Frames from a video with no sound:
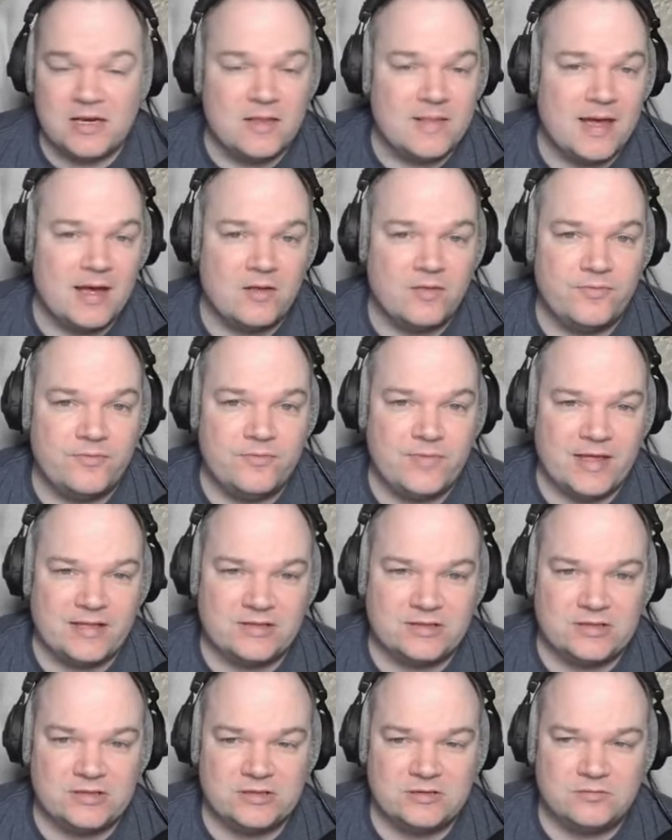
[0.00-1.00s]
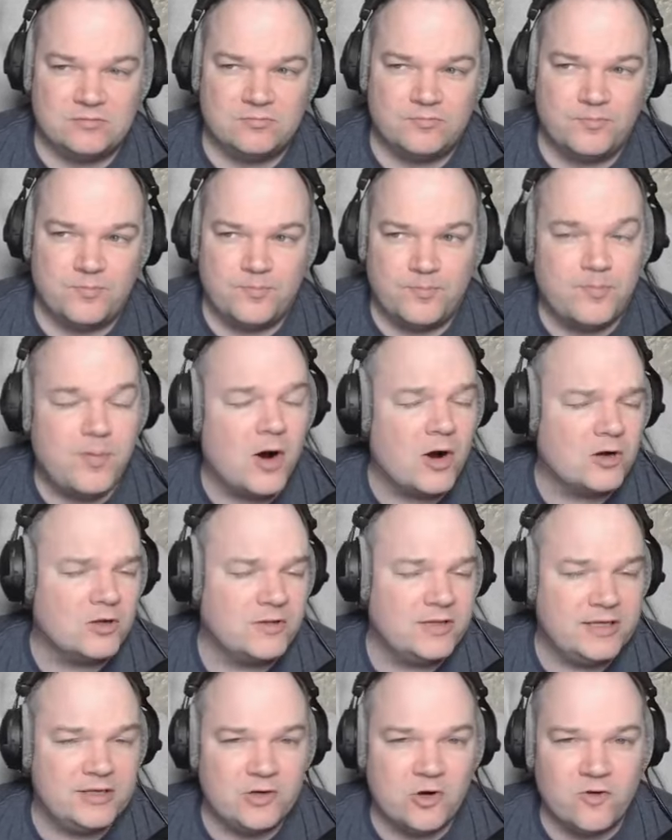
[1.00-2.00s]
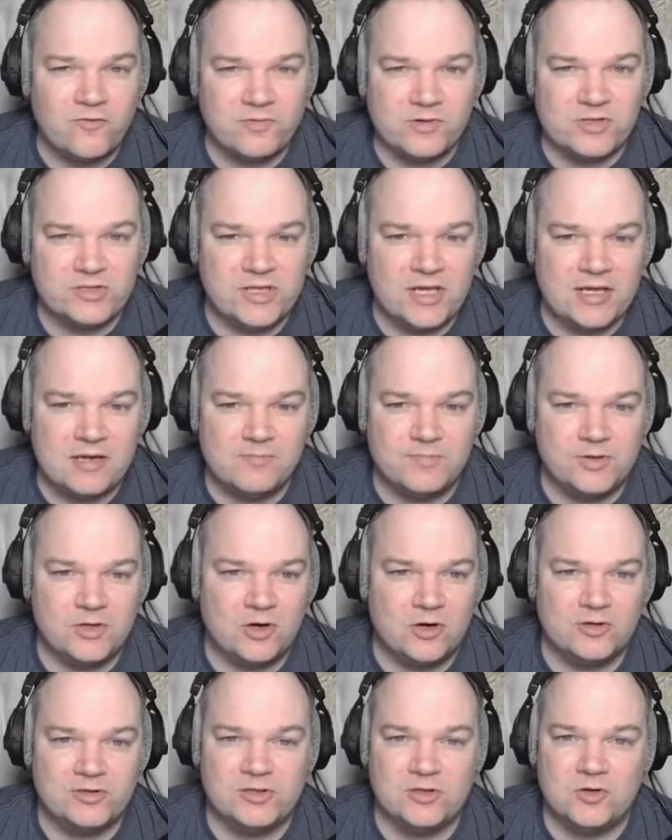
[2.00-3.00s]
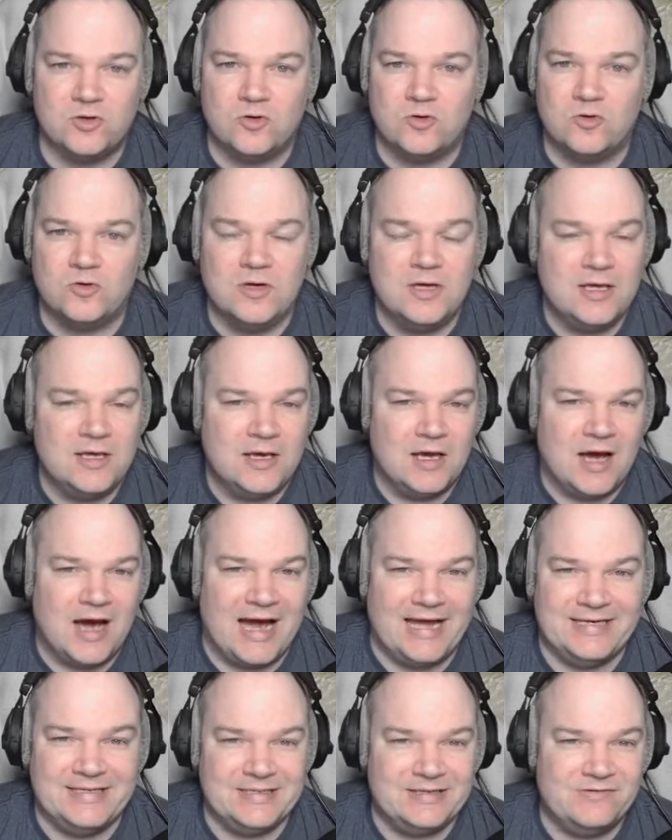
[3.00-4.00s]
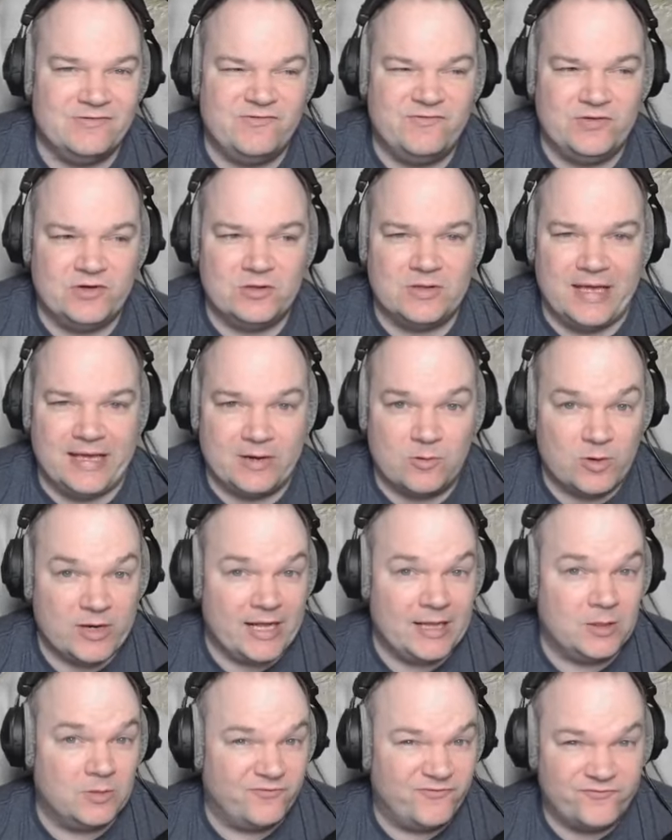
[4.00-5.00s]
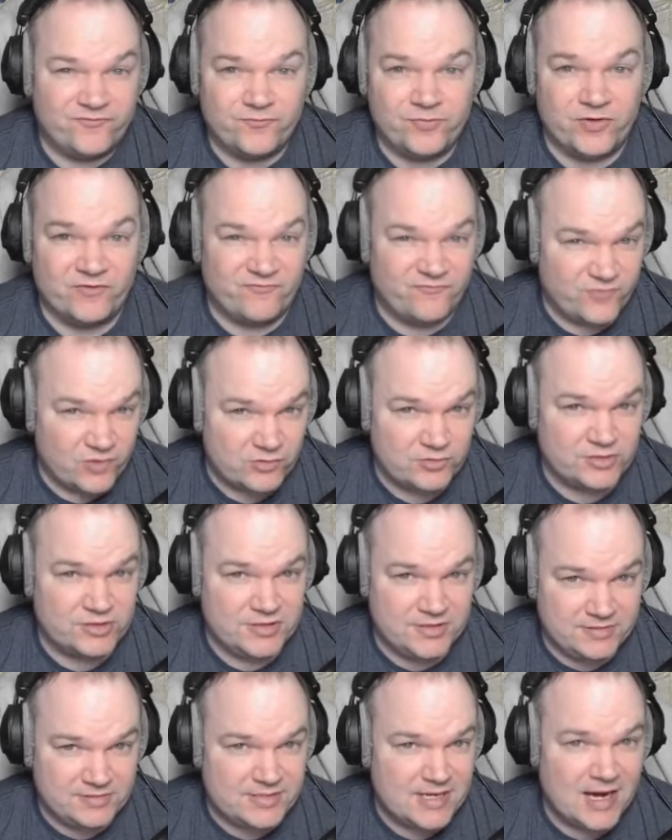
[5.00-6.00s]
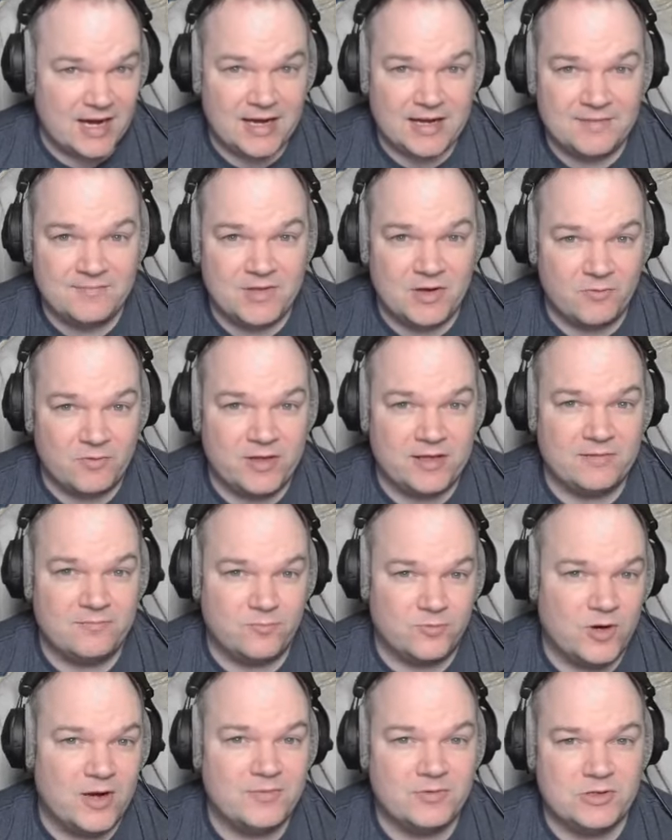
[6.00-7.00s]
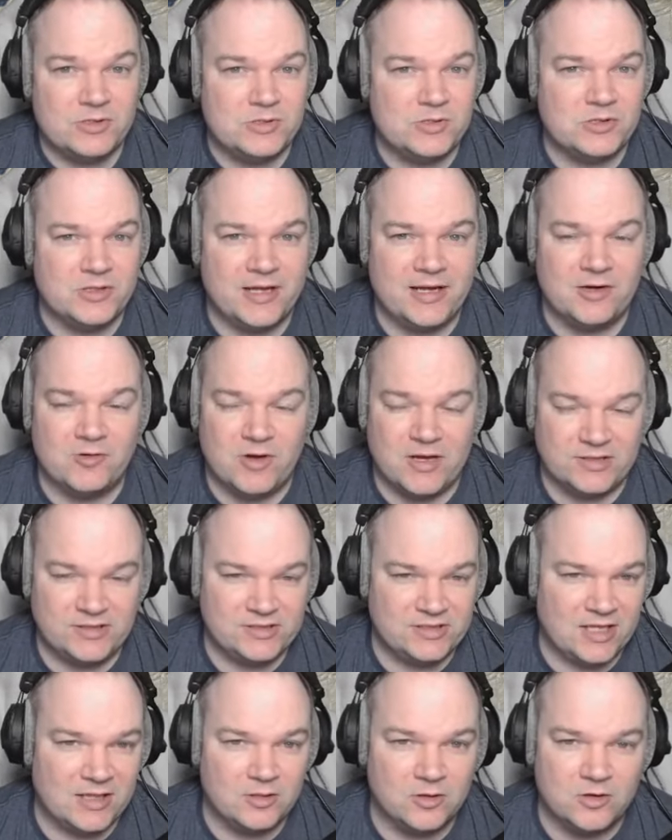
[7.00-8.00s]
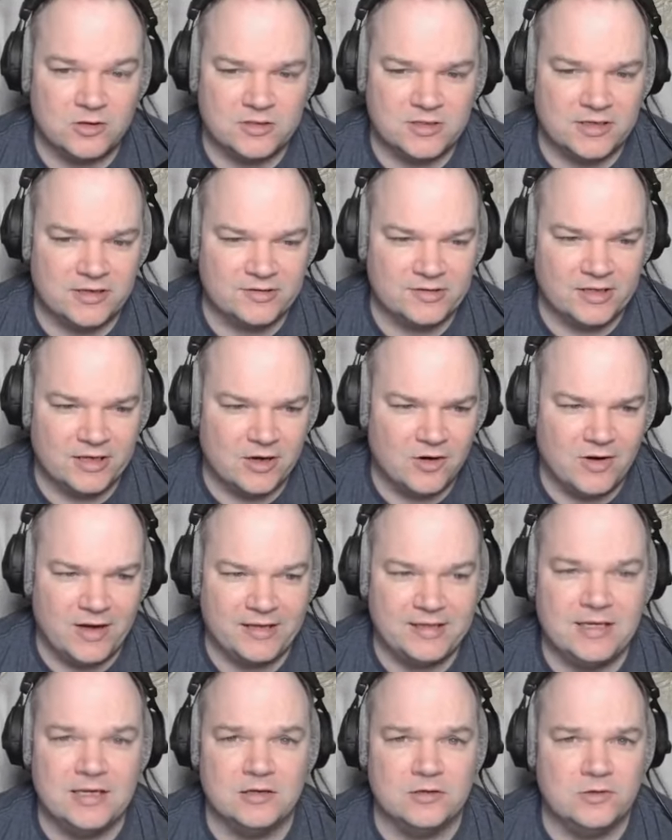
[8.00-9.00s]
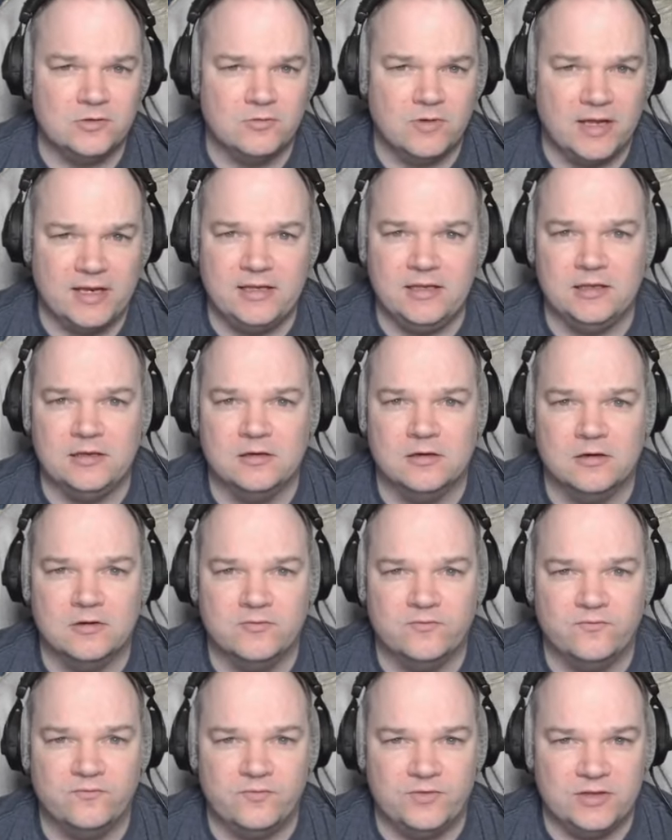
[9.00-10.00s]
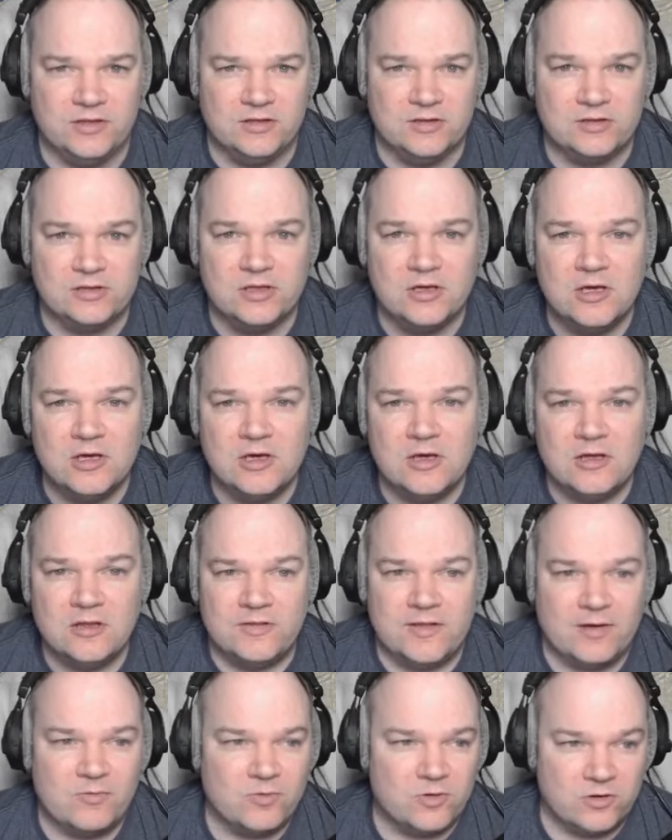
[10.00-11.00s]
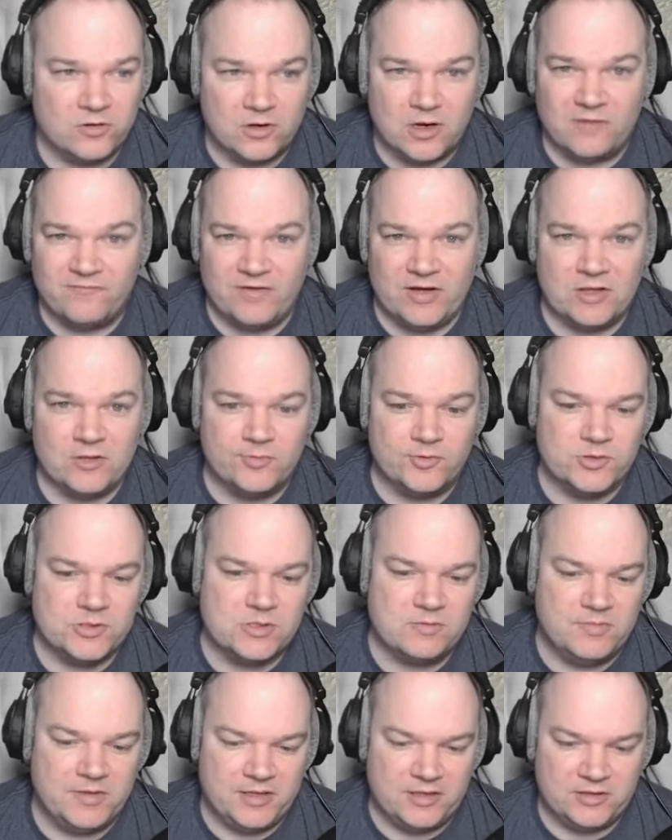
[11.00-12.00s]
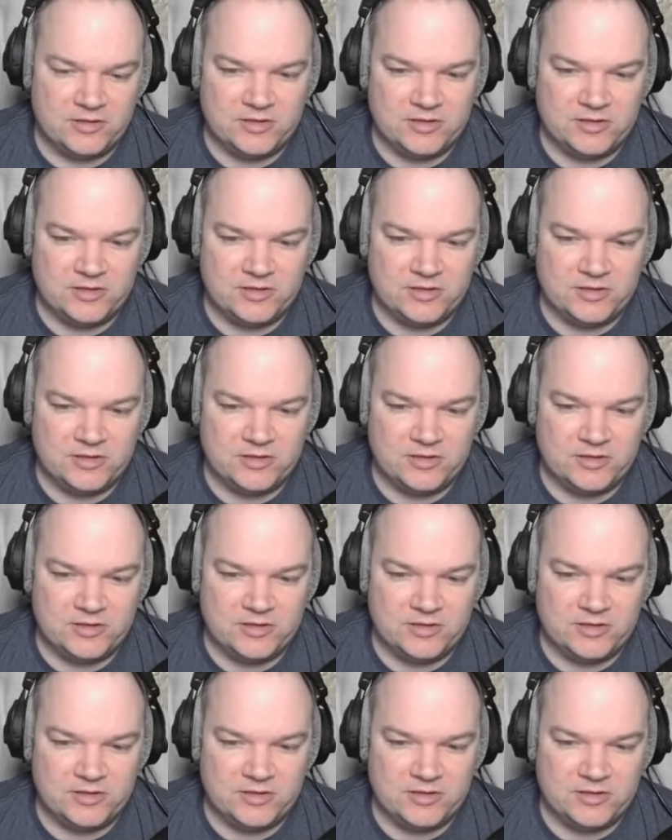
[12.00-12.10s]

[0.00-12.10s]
And that that's partly an oversight, but also I didn't feel like when I the first time that we were able to do clan quests, I looked and I was like, oh, I can't do any of these that were available to me.